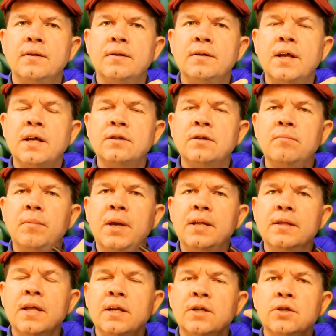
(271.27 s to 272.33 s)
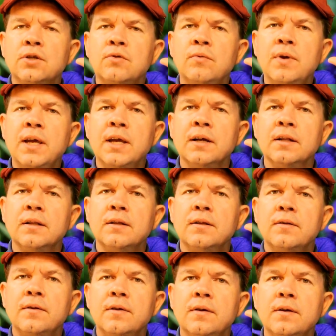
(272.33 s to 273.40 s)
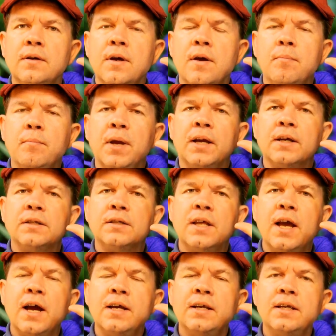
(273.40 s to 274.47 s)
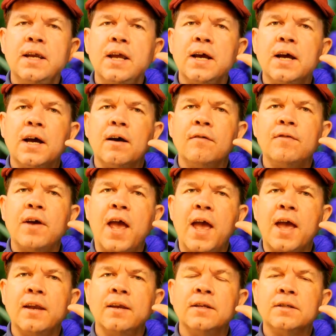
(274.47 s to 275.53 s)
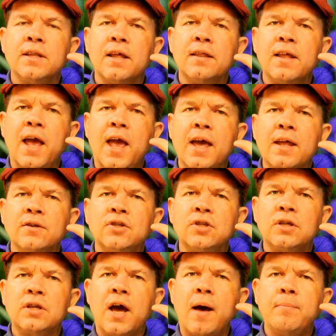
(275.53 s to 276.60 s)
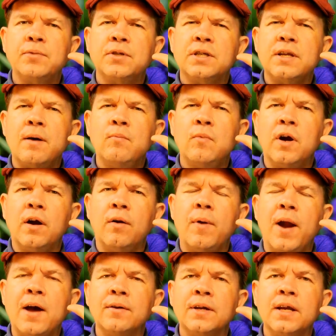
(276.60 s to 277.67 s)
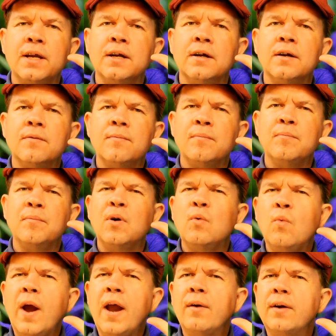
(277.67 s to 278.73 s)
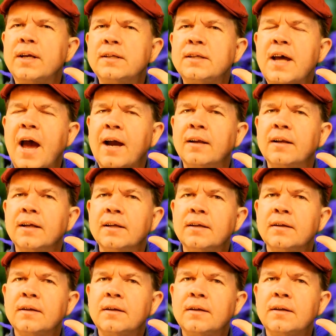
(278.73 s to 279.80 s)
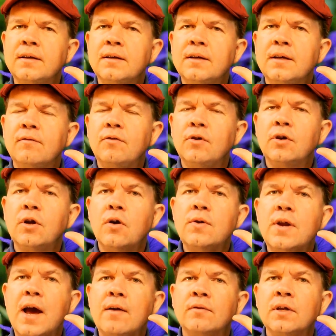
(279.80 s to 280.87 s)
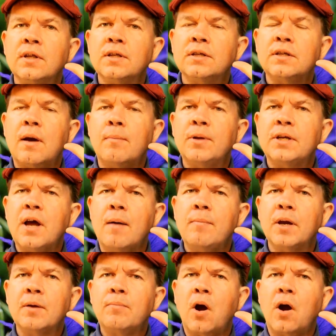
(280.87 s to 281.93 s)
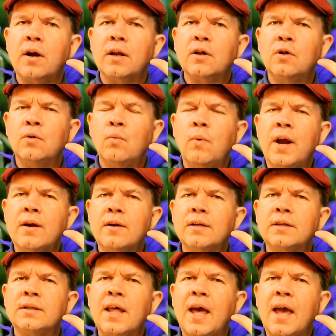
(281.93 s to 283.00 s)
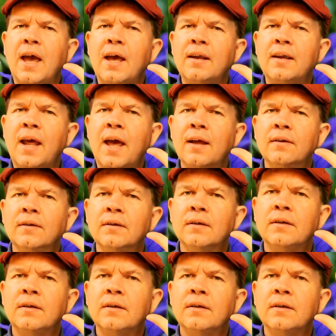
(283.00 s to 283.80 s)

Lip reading: doesn't mean that it's real. Because the idea of a hand is that the hand stops somewhere around here. But where exactly? If you go down to the subatomic particle, where does the hand end?